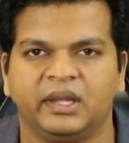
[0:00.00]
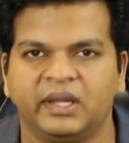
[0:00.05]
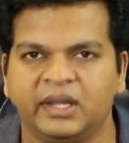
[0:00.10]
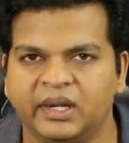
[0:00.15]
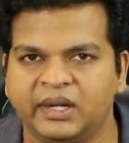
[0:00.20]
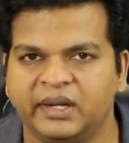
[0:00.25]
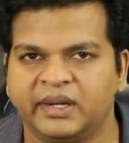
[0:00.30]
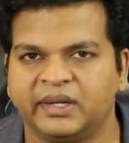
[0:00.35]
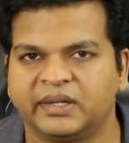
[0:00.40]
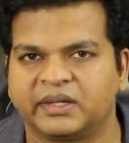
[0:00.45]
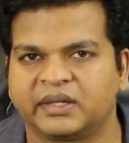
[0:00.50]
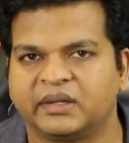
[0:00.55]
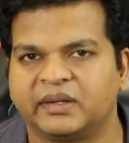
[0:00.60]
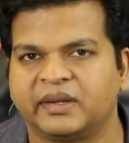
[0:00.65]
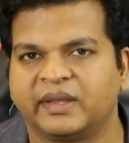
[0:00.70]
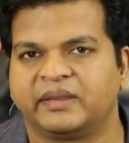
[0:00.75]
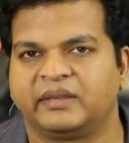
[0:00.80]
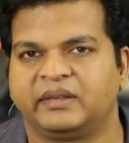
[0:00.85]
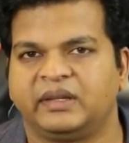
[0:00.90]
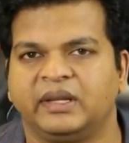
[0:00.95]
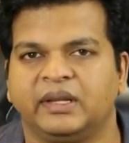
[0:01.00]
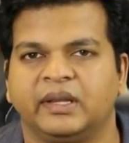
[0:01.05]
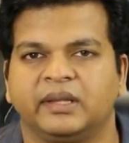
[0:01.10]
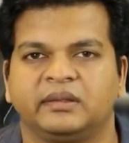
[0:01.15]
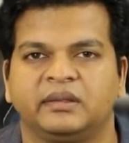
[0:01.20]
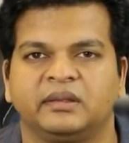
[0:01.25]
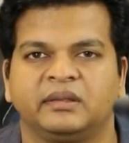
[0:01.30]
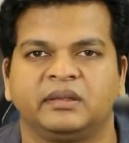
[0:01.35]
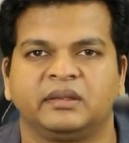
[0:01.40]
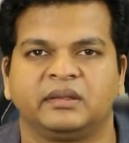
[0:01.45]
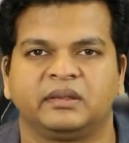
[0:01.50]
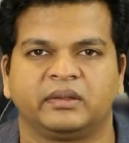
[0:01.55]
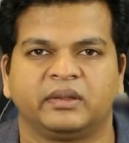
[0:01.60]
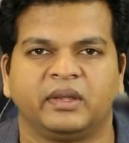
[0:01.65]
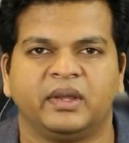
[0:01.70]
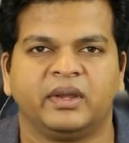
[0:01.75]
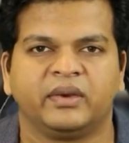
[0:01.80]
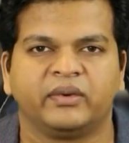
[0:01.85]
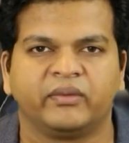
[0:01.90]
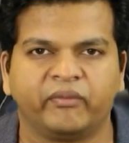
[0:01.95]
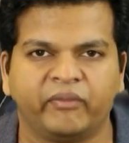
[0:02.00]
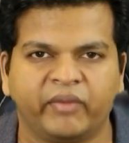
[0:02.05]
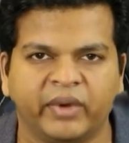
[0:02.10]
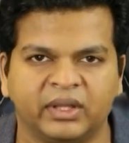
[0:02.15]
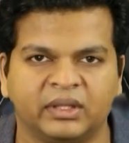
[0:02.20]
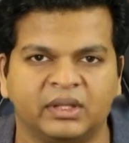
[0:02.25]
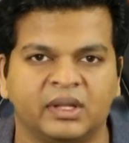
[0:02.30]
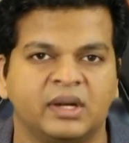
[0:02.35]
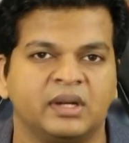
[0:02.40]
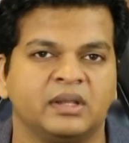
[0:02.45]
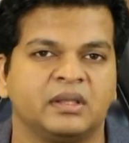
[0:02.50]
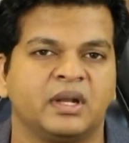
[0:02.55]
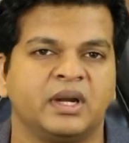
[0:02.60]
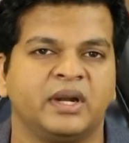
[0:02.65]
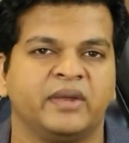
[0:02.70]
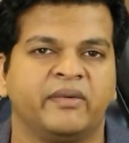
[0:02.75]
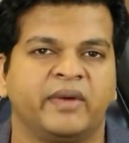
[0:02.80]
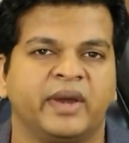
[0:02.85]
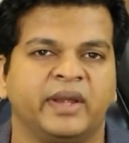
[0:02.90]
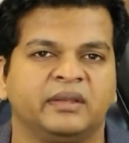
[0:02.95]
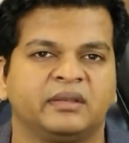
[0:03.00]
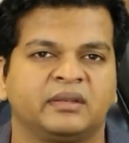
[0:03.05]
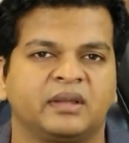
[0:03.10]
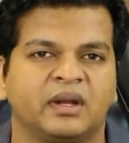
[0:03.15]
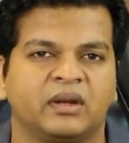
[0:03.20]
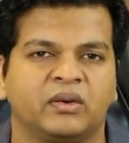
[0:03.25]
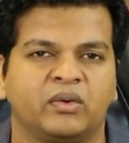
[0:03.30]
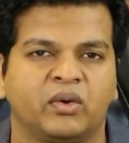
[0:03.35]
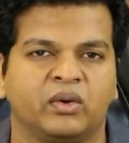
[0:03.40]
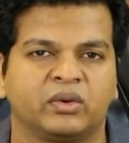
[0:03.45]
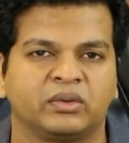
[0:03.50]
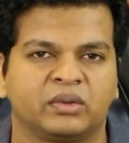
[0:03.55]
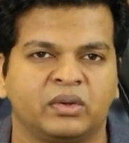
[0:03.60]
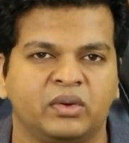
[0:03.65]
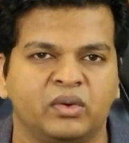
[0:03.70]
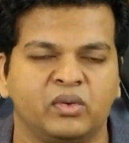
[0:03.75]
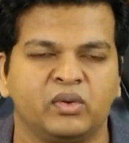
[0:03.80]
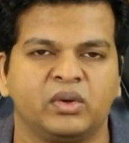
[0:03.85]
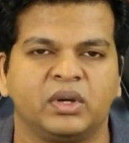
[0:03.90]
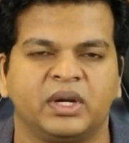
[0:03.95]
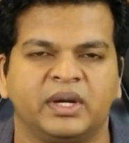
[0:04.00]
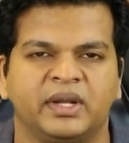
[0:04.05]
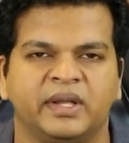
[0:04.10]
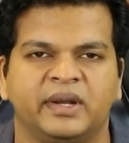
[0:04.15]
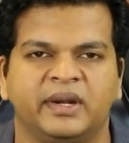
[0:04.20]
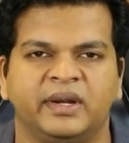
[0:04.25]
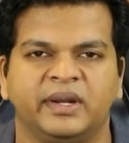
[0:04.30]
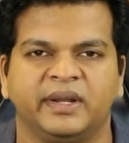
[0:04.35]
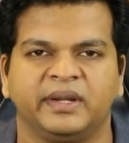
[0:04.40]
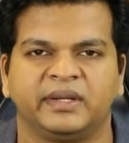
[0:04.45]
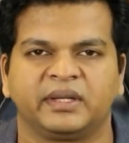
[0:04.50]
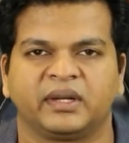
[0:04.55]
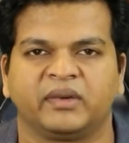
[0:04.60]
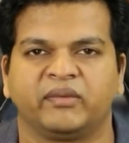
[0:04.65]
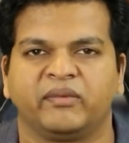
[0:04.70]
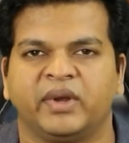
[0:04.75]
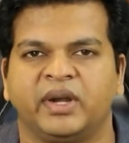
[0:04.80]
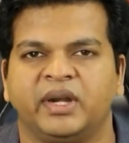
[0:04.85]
Irritation testing assesses whether the device can cause local irritation